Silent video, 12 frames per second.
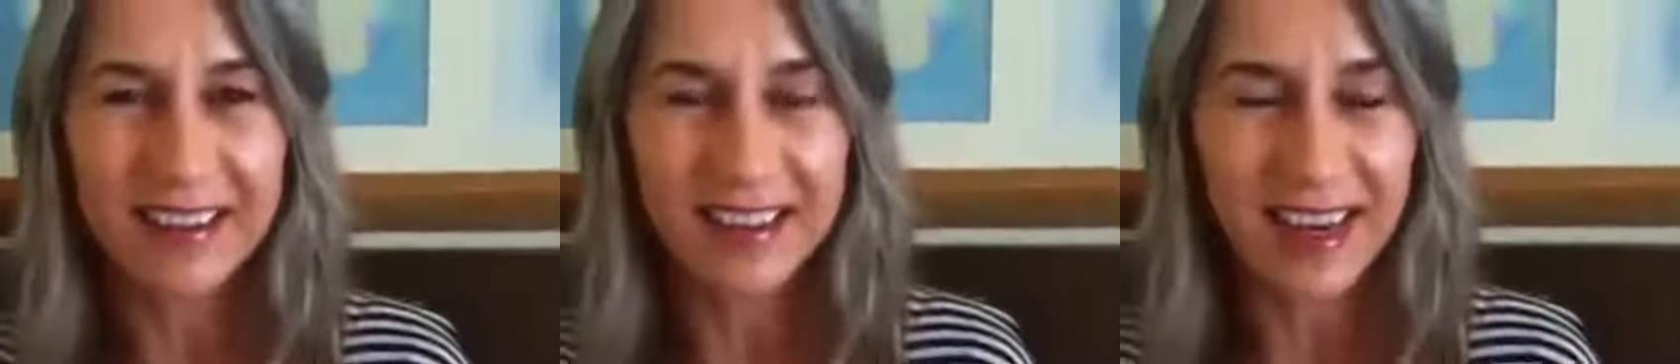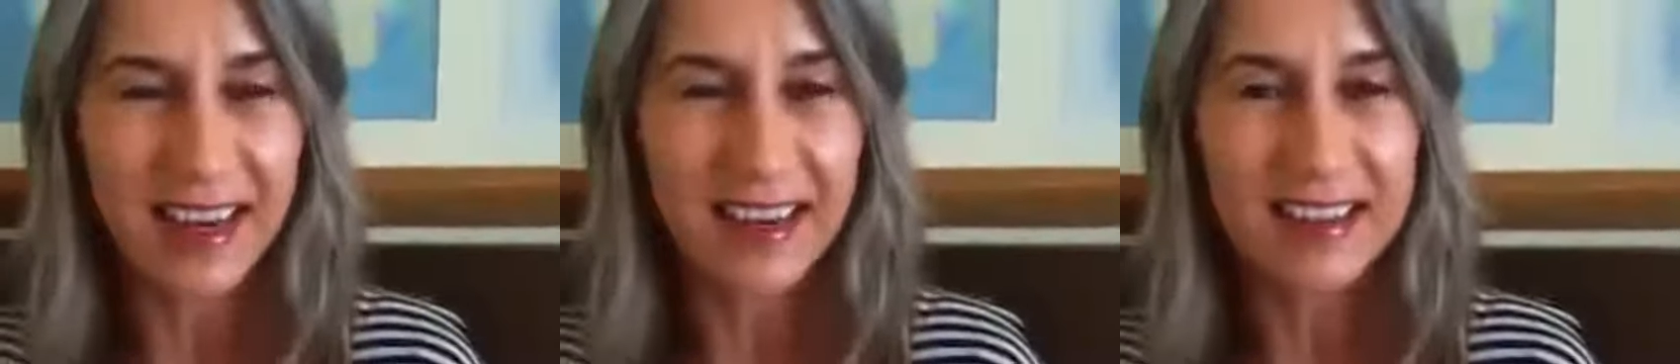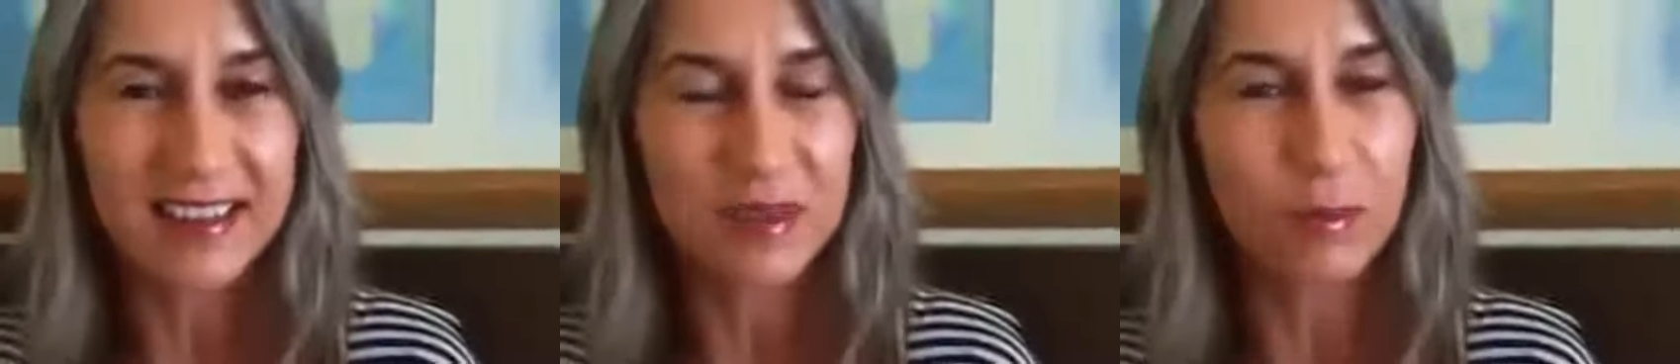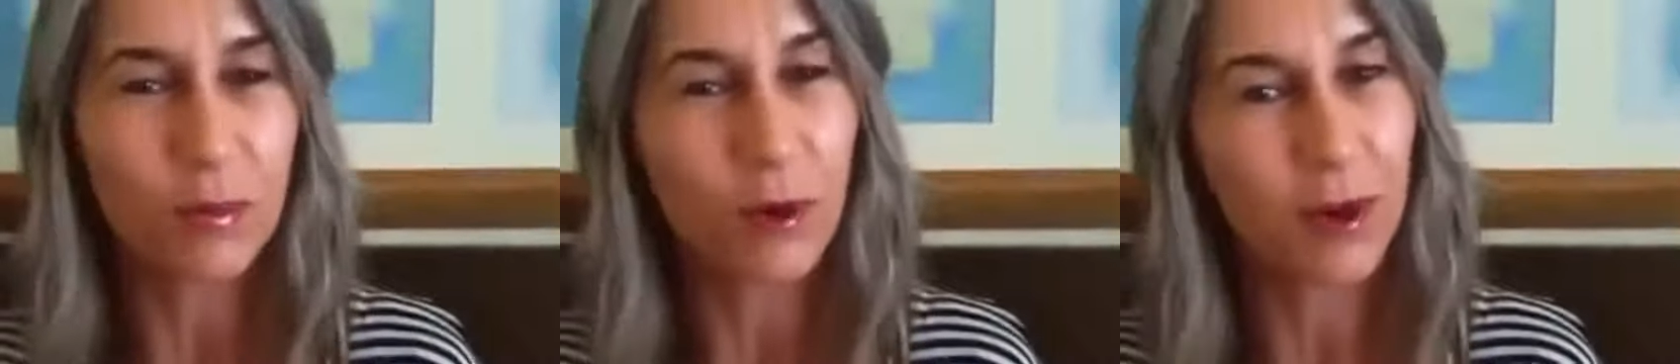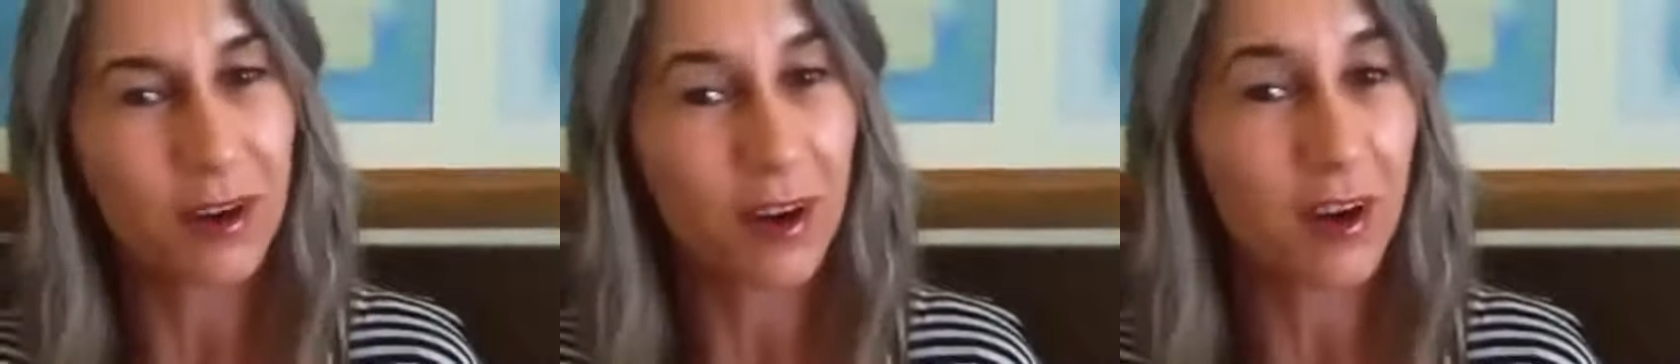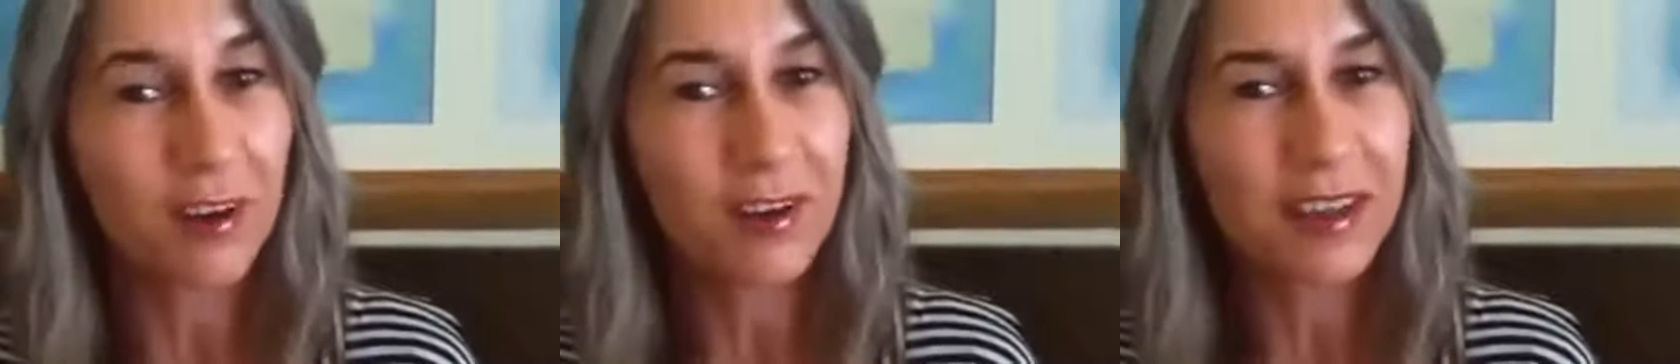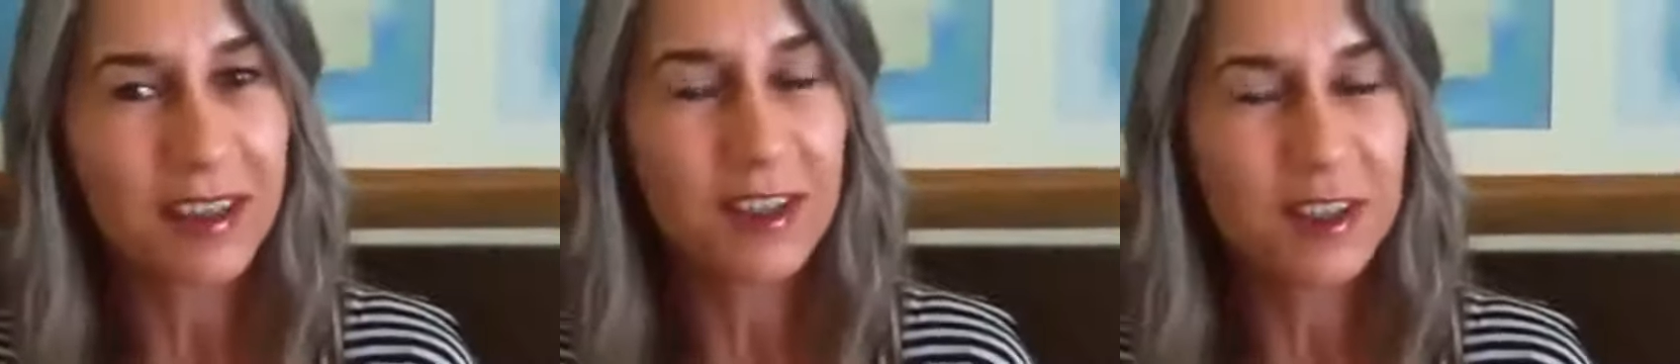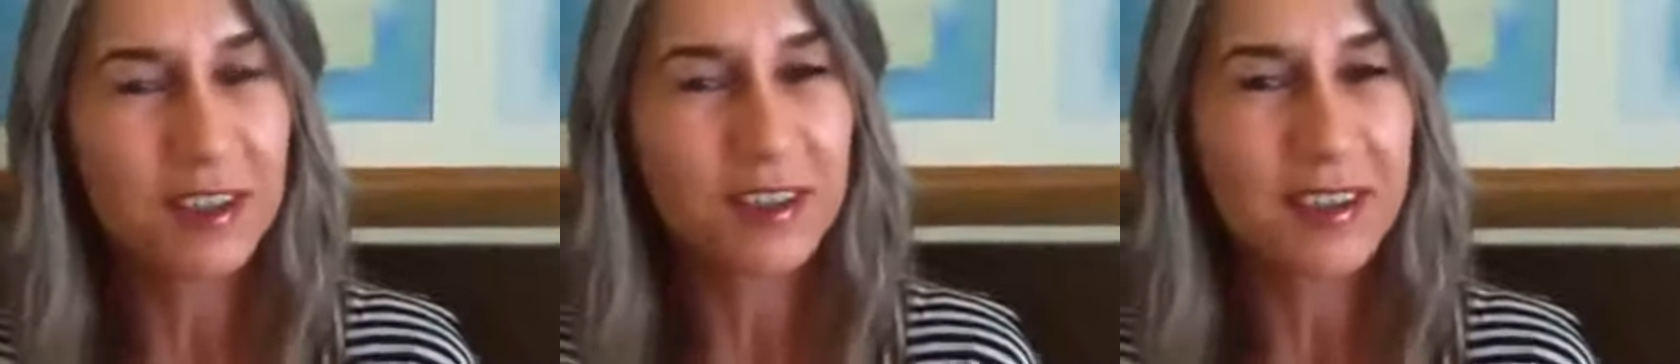takes more
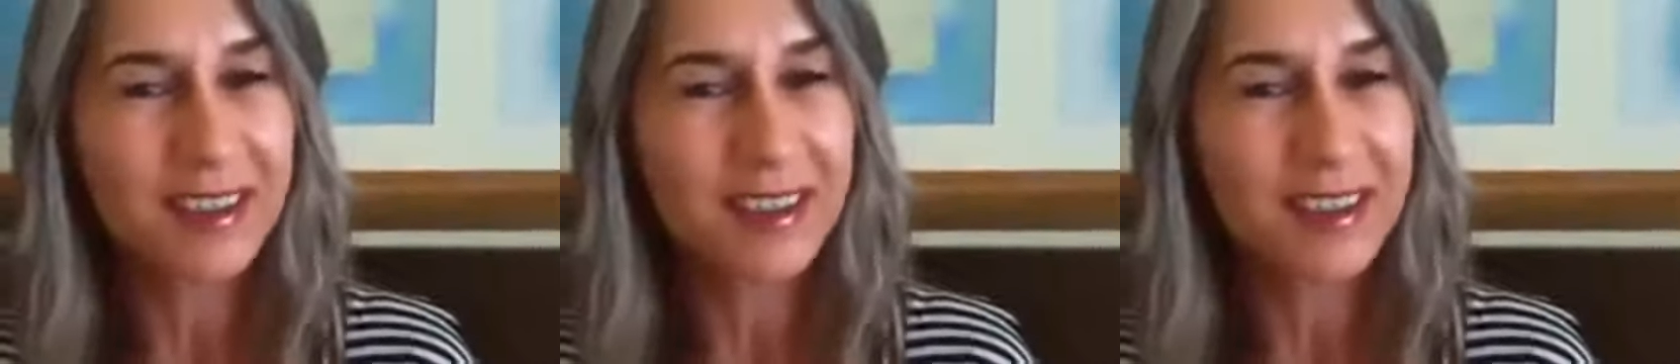courage?